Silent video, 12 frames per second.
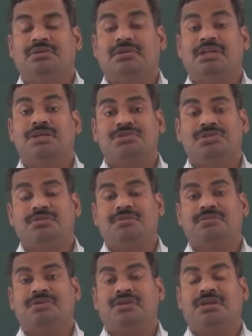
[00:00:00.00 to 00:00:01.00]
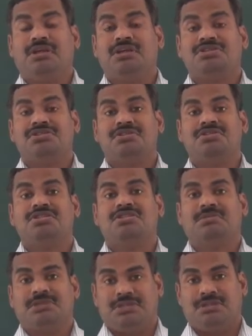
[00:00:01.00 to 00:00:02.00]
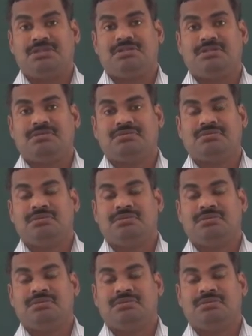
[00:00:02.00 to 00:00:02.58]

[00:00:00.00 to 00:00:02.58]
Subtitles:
types of extrinsic semiconductor.